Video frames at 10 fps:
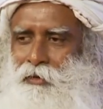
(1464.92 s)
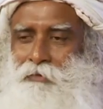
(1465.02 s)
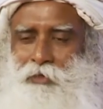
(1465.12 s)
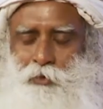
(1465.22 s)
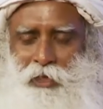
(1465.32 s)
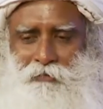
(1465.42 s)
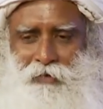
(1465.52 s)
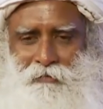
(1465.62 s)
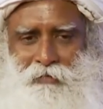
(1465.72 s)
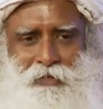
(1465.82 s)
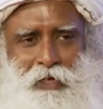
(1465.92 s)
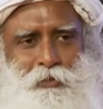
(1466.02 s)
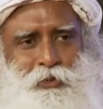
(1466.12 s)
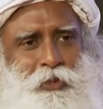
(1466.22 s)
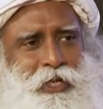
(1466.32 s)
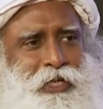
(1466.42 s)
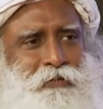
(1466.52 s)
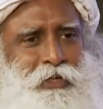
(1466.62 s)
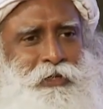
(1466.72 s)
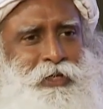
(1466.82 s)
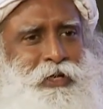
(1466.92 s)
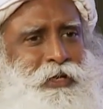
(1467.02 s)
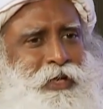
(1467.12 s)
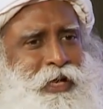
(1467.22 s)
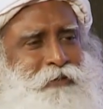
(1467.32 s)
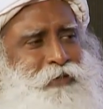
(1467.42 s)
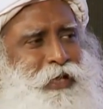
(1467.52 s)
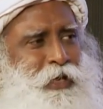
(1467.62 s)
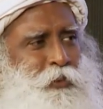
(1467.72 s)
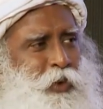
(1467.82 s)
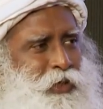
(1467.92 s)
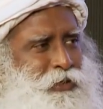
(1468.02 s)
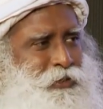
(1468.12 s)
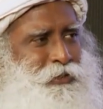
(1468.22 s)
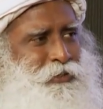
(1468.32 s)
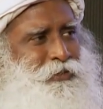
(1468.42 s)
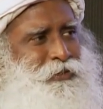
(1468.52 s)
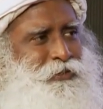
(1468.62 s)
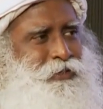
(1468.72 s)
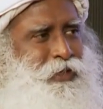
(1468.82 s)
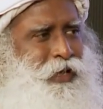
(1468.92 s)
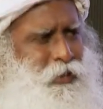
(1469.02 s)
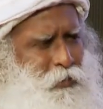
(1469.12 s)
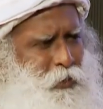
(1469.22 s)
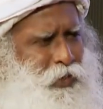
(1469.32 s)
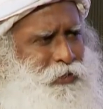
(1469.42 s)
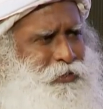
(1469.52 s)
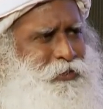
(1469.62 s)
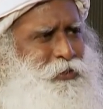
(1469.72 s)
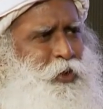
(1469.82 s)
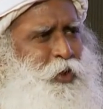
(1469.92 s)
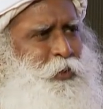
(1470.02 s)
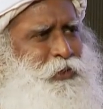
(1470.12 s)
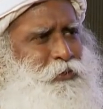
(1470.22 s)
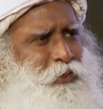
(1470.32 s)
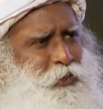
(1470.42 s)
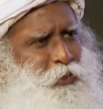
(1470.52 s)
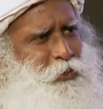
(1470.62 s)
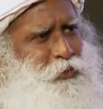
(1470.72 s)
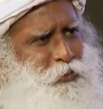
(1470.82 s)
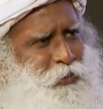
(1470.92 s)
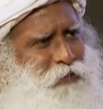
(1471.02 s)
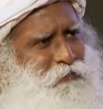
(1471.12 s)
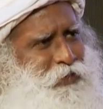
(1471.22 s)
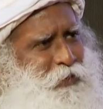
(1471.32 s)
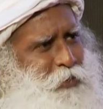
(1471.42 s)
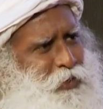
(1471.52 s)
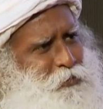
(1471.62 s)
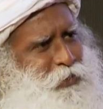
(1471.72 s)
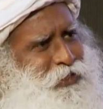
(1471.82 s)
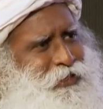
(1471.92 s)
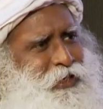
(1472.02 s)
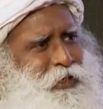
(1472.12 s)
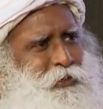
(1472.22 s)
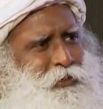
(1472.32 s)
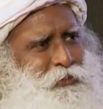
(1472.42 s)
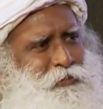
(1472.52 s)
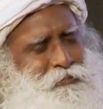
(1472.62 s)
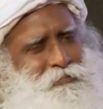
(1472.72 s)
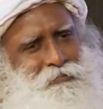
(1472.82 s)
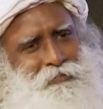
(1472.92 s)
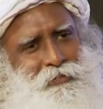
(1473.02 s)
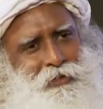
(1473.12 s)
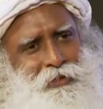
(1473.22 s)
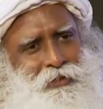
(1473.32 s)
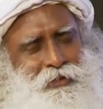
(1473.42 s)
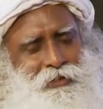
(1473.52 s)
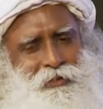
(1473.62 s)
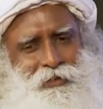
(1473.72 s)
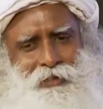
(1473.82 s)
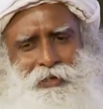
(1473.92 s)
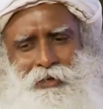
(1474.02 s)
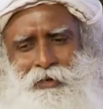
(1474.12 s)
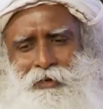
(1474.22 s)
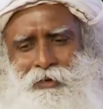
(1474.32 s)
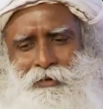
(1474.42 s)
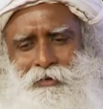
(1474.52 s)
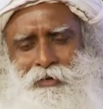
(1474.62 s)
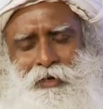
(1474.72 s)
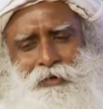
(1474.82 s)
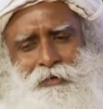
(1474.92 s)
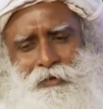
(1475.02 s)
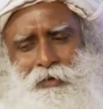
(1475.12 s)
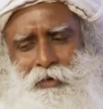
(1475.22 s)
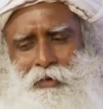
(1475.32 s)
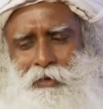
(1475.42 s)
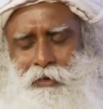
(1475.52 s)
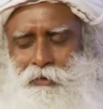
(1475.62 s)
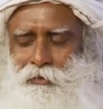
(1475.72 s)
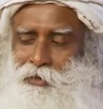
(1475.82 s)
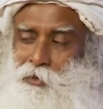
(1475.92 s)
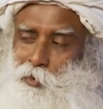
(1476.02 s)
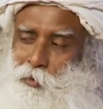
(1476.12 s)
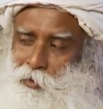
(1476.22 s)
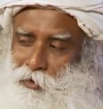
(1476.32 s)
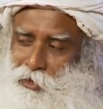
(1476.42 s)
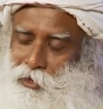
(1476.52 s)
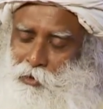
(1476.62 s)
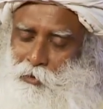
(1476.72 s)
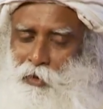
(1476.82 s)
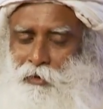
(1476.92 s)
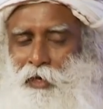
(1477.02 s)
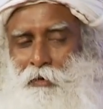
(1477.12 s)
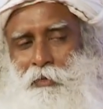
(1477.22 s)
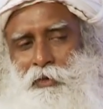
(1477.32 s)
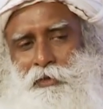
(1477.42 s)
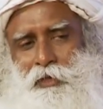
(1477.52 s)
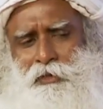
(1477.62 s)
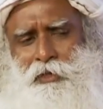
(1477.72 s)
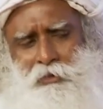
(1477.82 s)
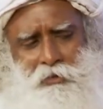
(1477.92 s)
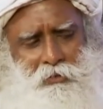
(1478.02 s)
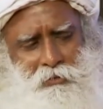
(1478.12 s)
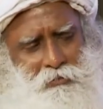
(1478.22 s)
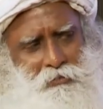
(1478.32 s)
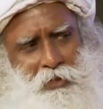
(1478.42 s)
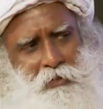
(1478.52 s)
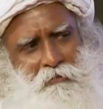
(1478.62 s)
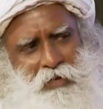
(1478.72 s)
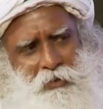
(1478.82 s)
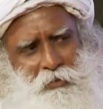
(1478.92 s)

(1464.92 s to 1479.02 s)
There were twenty-five of them, two-day event, and I have nine volunteers. Our volunteers are always on their toes doing everything possible that they can do. Uh, and uh, these people just look at them and say, Sadhguru, where